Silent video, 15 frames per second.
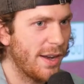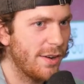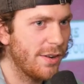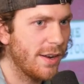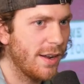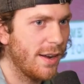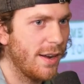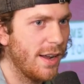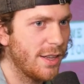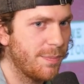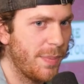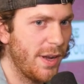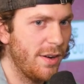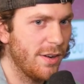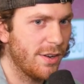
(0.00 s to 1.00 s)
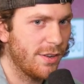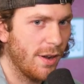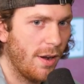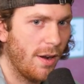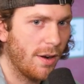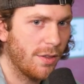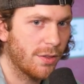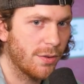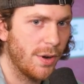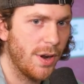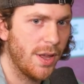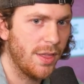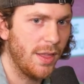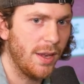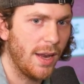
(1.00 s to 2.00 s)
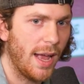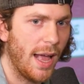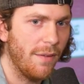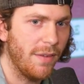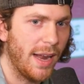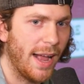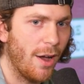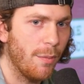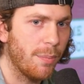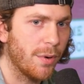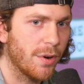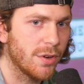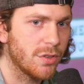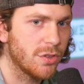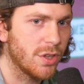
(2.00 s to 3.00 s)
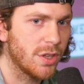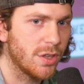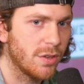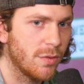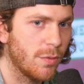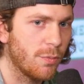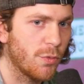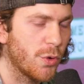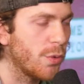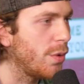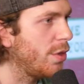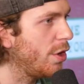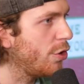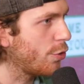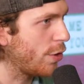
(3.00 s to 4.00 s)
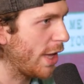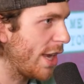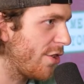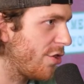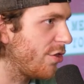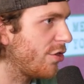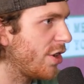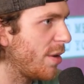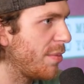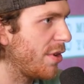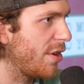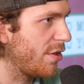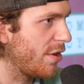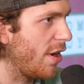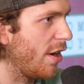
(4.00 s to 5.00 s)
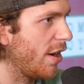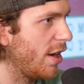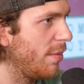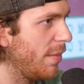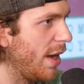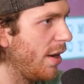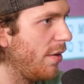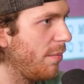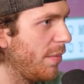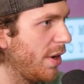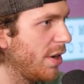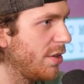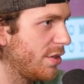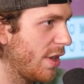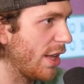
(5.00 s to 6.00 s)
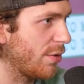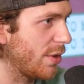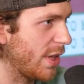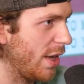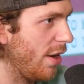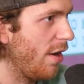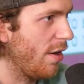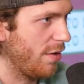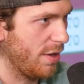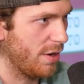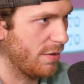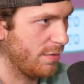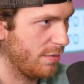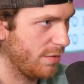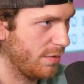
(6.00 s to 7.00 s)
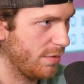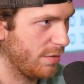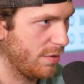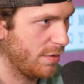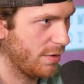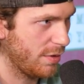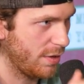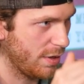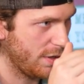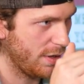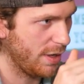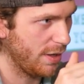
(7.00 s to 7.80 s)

to it's better to talk through it than to have an outburst and ruin those relationships that you're talking about and because that's what they are. They're it is our, our